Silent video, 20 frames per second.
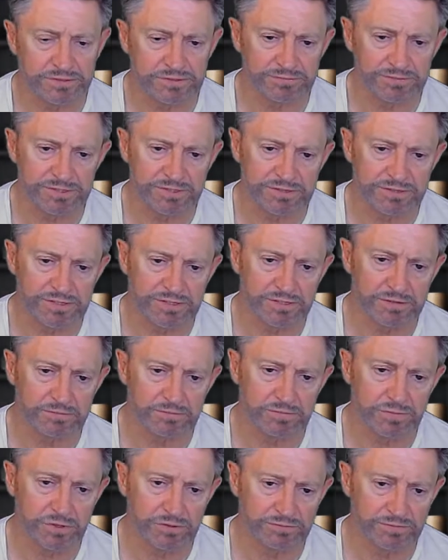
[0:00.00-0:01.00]
speeds at the
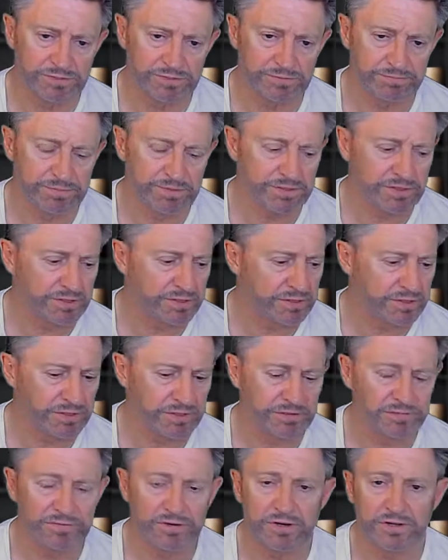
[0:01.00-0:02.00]
moment, but then
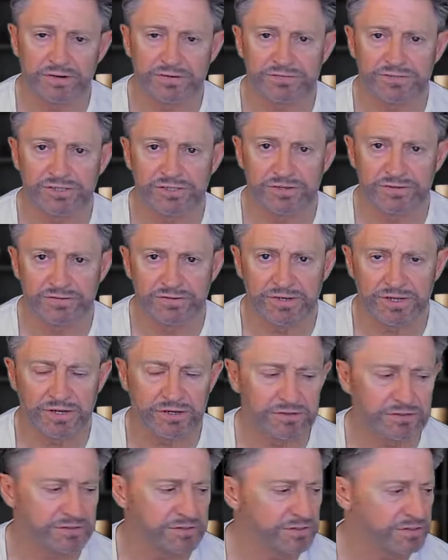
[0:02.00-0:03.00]
again I have a lot of stuff in the
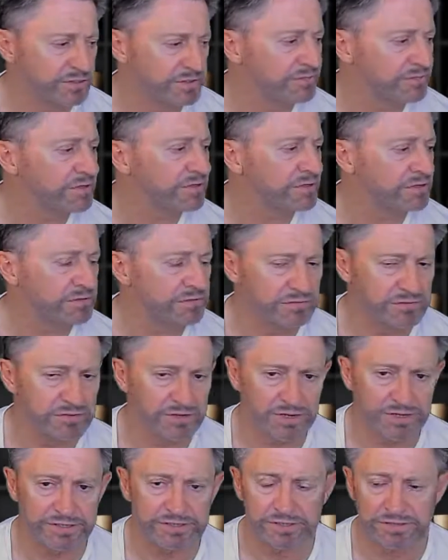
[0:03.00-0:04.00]
house: TV,
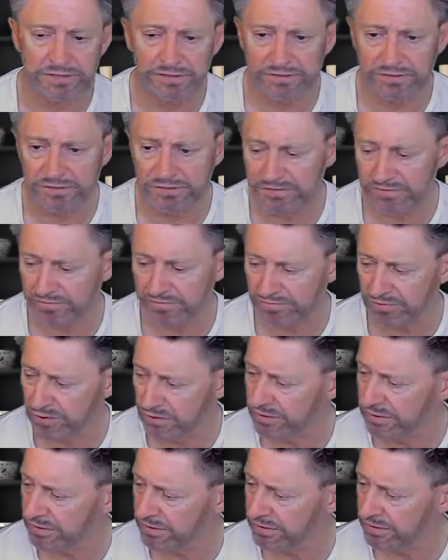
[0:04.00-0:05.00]
Alexas,
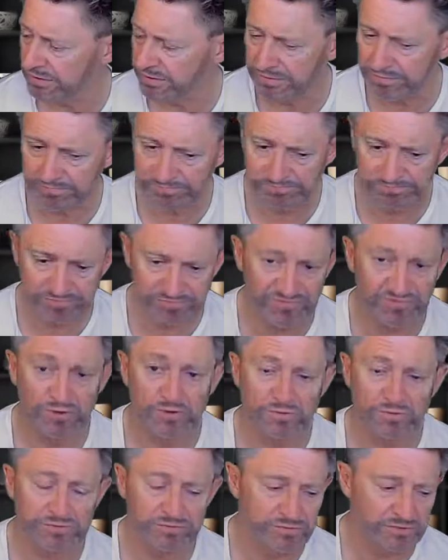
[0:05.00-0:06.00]
Googles,
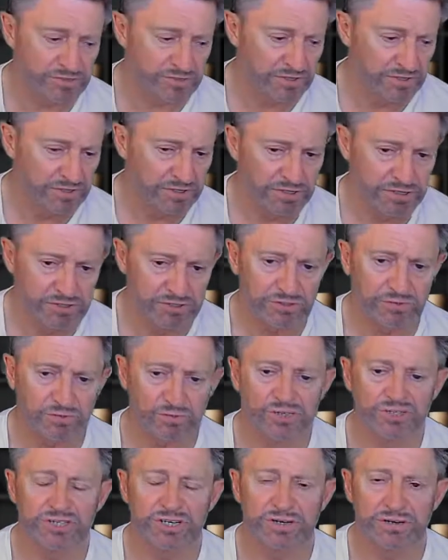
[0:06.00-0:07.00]
phones, so
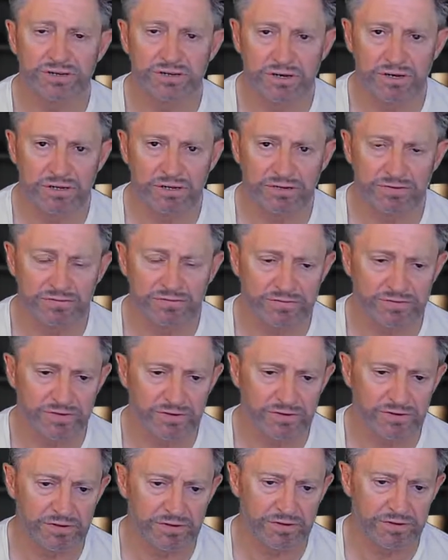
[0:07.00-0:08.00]
we're sharing a lot of
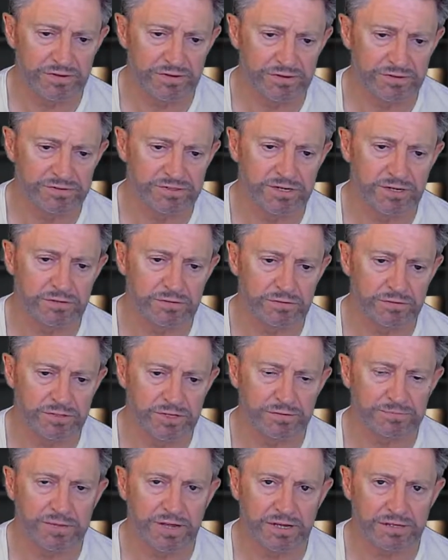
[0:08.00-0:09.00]

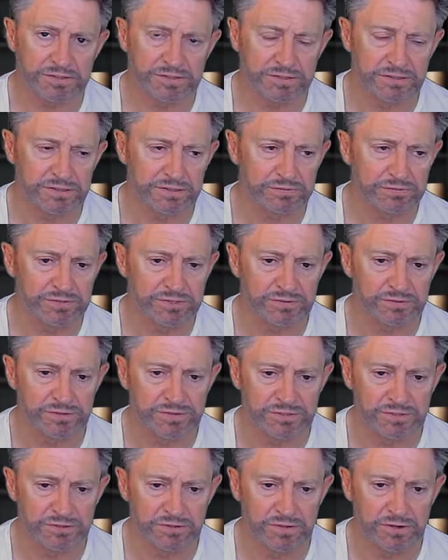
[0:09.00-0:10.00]
download capacity
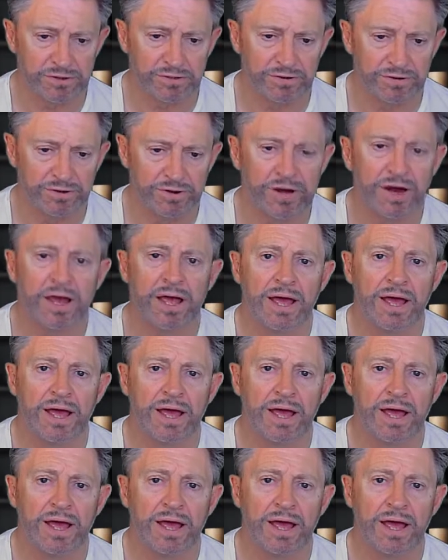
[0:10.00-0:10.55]
between other